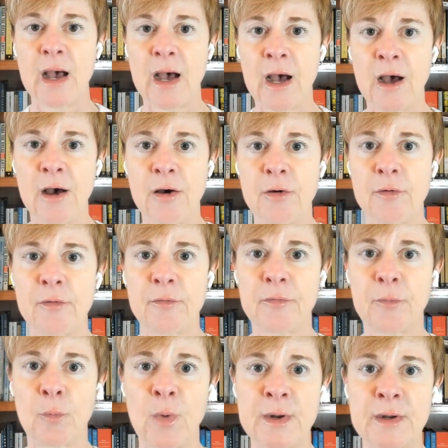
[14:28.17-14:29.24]
of
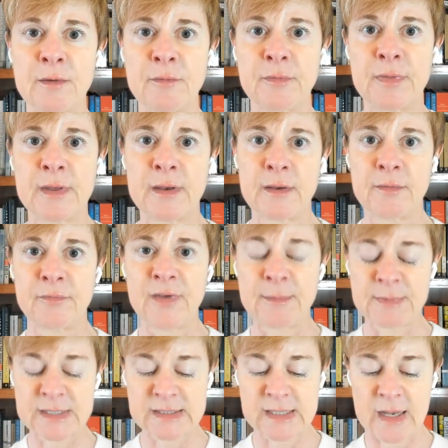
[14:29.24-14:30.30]
one of the
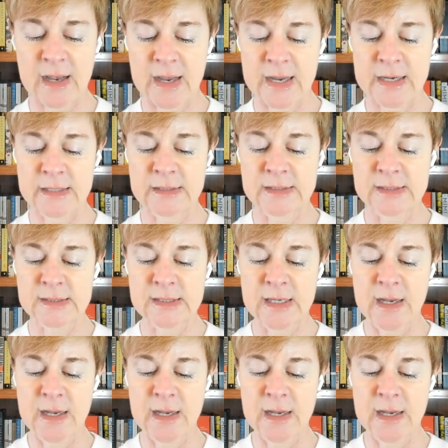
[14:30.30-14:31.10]
femicides